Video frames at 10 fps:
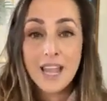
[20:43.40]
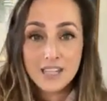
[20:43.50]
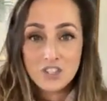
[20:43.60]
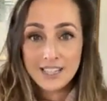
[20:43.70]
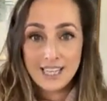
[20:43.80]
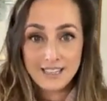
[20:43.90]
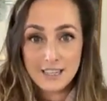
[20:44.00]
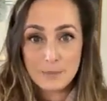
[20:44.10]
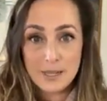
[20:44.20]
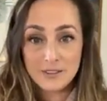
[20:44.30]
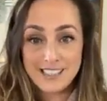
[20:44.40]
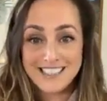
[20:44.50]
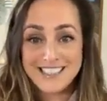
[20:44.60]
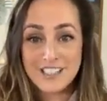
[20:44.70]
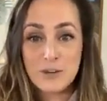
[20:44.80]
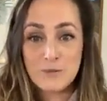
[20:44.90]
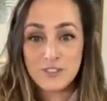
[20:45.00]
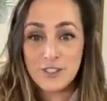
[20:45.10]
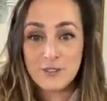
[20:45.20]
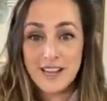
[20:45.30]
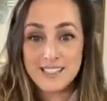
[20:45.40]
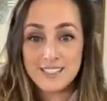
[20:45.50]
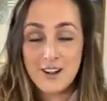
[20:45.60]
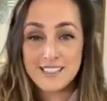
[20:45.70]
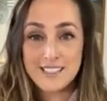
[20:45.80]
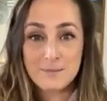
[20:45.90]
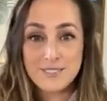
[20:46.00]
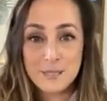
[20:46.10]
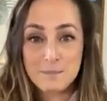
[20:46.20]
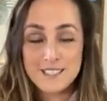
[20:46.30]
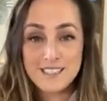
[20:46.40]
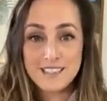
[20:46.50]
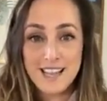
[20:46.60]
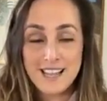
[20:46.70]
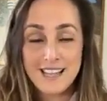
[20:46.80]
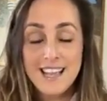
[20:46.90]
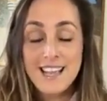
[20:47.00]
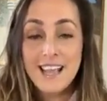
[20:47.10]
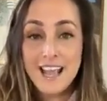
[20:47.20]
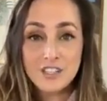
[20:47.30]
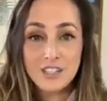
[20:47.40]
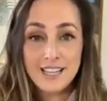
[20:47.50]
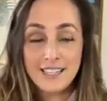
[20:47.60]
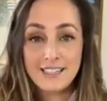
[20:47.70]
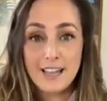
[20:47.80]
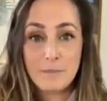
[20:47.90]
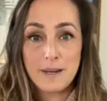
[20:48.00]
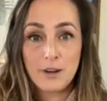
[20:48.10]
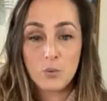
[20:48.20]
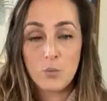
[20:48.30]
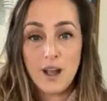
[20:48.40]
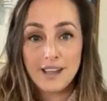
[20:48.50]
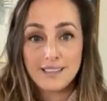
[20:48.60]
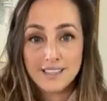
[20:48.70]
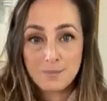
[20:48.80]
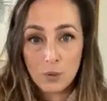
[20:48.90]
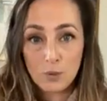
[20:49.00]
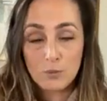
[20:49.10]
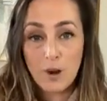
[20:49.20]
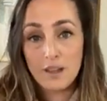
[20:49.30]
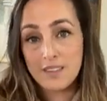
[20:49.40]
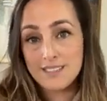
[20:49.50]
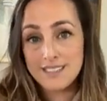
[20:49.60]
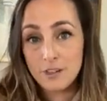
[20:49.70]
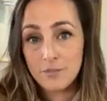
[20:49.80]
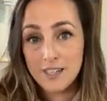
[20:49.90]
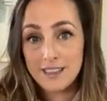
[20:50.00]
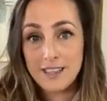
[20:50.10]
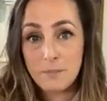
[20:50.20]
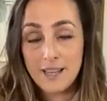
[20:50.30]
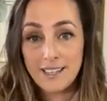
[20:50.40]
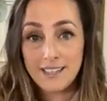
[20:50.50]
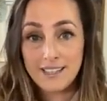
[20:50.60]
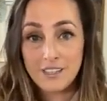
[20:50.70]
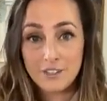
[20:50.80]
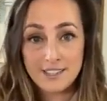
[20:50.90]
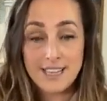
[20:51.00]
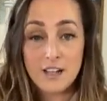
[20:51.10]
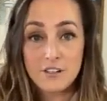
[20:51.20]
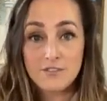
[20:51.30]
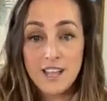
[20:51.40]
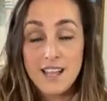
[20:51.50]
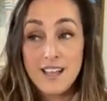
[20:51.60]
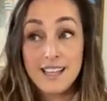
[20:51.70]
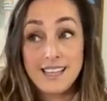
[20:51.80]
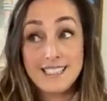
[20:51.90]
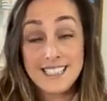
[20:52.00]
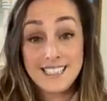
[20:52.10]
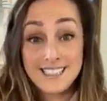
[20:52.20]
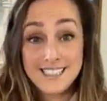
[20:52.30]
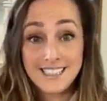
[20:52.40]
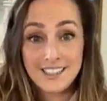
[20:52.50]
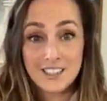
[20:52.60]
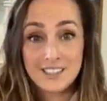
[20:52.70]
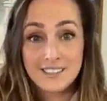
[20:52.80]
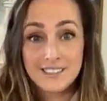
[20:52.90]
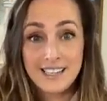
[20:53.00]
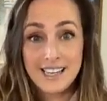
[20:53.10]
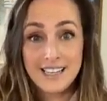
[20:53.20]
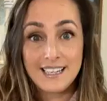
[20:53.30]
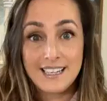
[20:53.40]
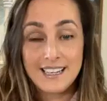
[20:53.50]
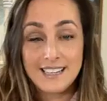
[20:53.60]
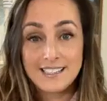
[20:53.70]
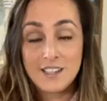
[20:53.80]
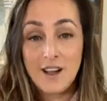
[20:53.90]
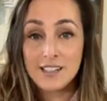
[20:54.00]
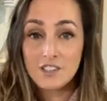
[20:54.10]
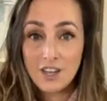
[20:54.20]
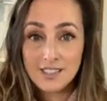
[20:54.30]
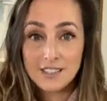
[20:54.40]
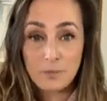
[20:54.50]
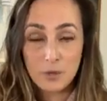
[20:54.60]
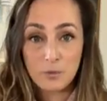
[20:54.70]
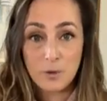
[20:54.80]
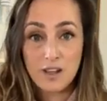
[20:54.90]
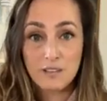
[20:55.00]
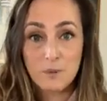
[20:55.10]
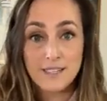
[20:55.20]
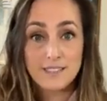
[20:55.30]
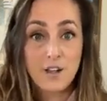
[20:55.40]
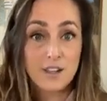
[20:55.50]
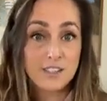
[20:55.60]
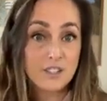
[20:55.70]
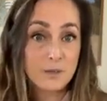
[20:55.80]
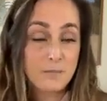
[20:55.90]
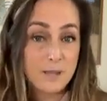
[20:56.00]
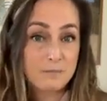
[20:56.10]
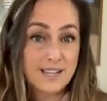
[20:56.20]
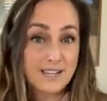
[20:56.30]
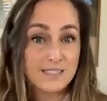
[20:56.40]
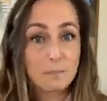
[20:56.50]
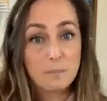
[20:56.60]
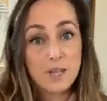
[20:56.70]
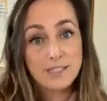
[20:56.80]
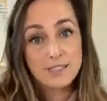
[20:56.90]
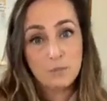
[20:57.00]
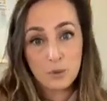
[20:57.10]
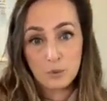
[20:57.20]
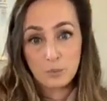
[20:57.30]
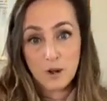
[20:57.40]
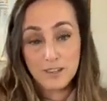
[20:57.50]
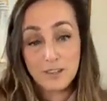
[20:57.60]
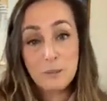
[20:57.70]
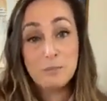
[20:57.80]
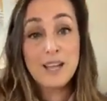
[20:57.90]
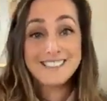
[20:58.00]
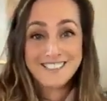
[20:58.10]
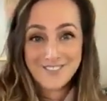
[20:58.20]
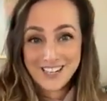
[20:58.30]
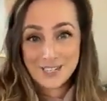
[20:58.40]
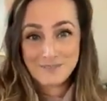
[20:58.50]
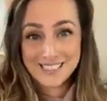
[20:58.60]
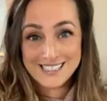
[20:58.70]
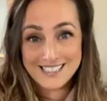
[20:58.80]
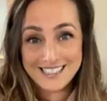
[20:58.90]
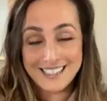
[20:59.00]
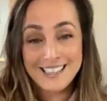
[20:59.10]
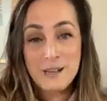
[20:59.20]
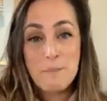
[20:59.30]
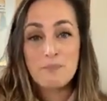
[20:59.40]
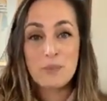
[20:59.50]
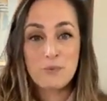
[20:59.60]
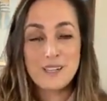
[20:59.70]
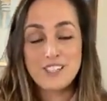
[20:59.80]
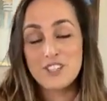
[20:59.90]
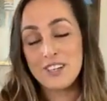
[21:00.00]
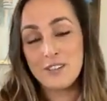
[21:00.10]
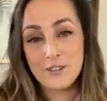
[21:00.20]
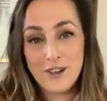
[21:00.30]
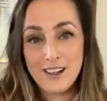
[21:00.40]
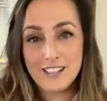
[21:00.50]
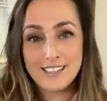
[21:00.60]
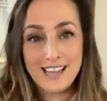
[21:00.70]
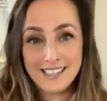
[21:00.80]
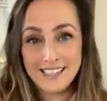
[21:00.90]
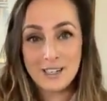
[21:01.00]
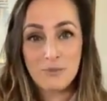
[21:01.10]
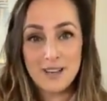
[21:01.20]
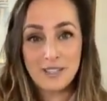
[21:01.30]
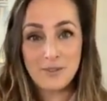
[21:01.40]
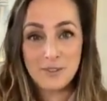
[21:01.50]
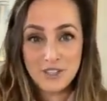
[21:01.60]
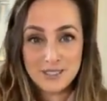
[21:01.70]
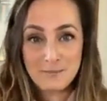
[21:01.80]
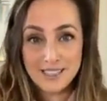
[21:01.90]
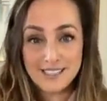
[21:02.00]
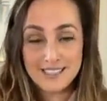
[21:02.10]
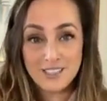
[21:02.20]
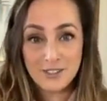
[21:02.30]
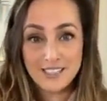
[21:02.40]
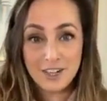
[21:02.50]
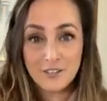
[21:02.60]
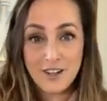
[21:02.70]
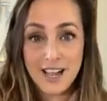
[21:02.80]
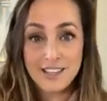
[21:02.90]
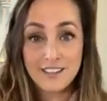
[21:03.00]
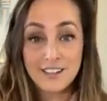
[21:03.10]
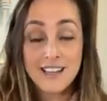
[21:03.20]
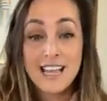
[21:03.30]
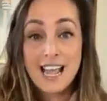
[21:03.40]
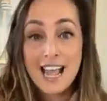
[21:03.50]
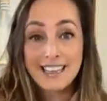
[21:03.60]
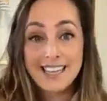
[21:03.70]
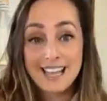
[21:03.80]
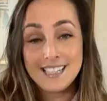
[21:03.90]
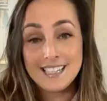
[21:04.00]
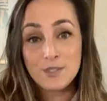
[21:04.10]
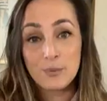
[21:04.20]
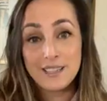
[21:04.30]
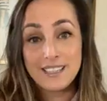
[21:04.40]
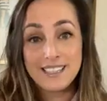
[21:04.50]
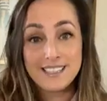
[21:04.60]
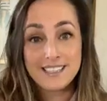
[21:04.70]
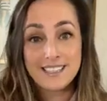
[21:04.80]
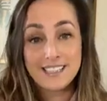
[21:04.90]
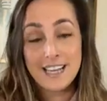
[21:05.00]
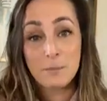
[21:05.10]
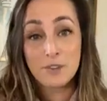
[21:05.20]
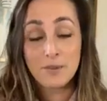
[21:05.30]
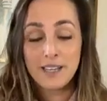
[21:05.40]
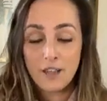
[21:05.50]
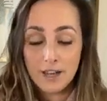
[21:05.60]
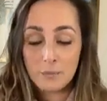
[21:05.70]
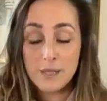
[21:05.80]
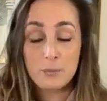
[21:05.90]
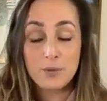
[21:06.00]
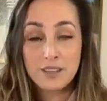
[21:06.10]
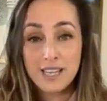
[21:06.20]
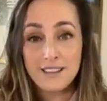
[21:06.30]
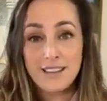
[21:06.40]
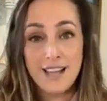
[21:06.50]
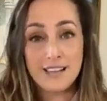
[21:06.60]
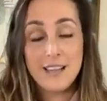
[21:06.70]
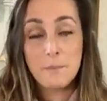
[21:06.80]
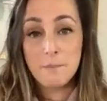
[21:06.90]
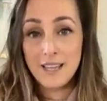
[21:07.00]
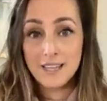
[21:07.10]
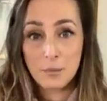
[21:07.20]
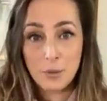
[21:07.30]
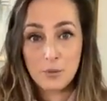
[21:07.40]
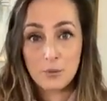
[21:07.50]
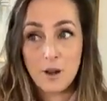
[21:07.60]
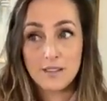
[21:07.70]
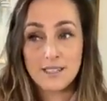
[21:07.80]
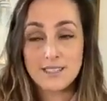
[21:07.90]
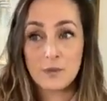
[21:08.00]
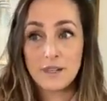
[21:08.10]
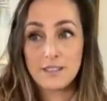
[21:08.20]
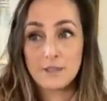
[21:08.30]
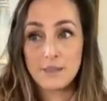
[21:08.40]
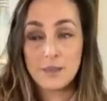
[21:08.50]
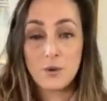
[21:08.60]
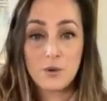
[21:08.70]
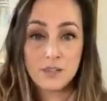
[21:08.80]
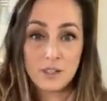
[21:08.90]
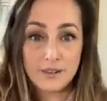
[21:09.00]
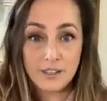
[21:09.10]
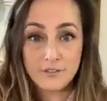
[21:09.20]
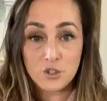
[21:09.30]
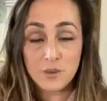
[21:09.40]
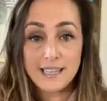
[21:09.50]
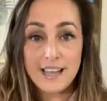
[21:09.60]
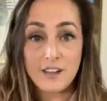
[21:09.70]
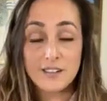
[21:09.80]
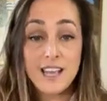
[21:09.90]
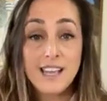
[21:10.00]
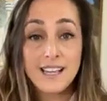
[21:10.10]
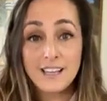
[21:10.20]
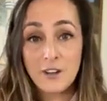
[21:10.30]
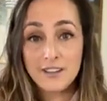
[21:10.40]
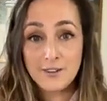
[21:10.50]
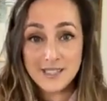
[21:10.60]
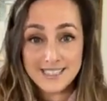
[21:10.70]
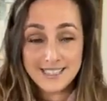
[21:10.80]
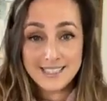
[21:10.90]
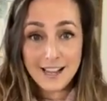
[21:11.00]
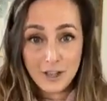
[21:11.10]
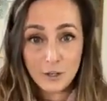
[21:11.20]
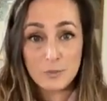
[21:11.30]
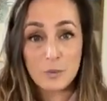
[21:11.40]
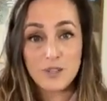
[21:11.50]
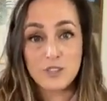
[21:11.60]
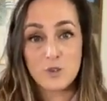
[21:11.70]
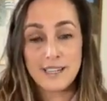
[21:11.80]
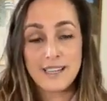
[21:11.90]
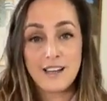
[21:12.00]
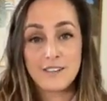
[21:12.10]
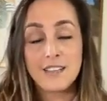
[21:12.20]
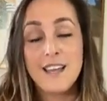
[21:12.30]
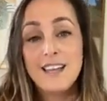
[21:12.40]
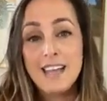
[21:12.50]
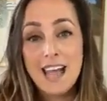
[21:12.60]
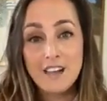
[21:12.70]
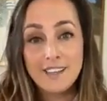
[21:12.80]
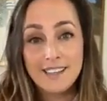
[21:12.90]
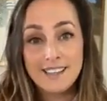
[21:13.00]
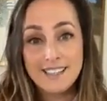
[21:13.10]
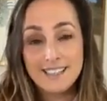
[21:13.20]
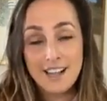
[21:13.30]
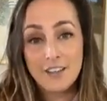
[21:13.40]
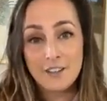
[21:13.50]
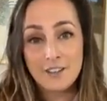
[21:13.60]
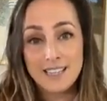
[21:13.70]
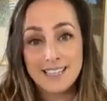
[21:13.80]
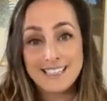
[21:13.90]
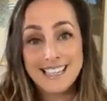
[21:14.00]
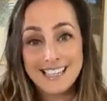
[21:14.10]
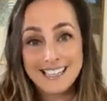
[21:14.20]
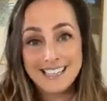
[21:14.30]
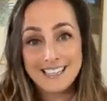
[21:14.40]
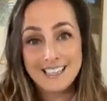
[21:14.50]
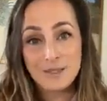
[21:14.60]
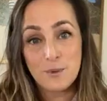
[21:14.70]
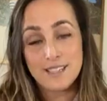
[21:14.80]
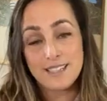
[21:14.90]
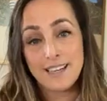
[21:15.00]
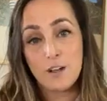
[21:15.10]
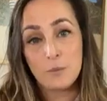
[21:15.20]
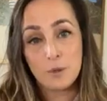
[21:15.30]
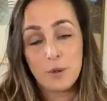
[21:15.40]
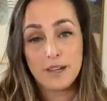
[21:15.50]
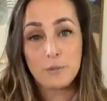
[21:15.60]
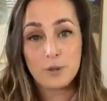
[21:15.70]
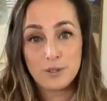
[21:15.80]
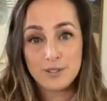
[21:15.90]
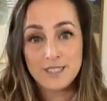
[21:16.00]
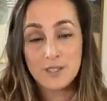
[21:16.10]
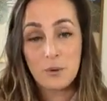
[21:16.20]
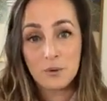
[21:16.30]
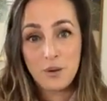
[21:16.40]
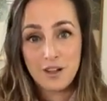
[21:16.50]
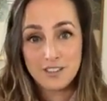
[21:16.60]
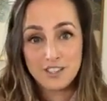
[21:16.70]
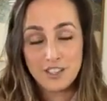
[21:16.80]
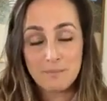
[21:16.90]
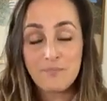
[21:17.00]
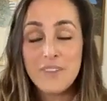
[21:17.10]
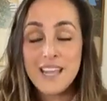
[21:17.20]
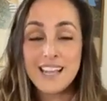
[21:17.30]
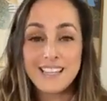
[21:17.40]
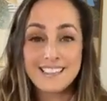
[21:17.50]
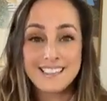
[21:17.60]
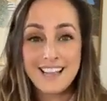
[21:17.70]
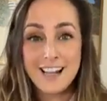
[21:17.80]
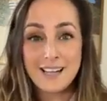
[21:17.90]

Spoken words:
Educate about these. Hopefully you guys got some tips today. Educate about why this bone broth is different than making it yourself. It's easier. It is not just bone broth, but it's collagen peptides plus bone broth plus vitamin C, which you're not getting when you just make this yourself either. And this really is a type 3. A lot of people think that making bone broth is going to be the holy grail of joint health. And although it does help with joint health, having these other things in it is what's going to help your body produce its own collagen and